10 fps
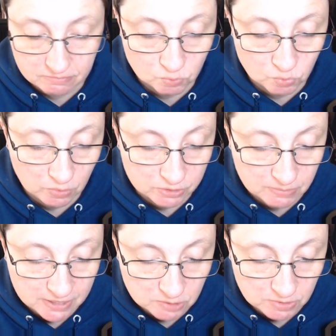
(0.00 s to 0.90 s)
What was
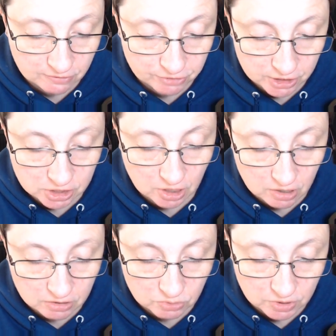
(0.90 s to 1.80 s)
meant to be a fresh
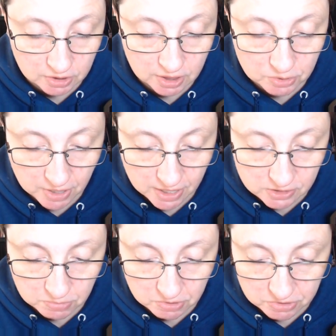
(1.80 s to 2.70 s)
start quickly threatens
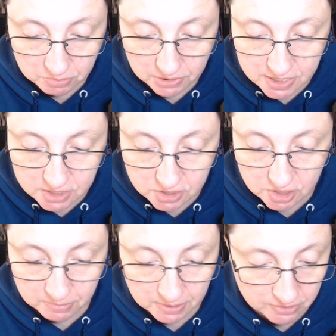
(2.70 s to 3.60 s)
both their
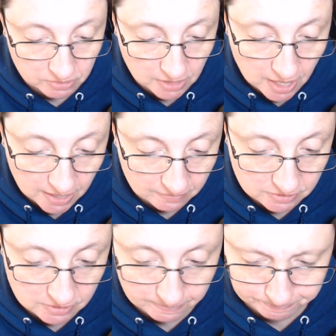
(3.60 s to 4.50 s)
relationship and their lives.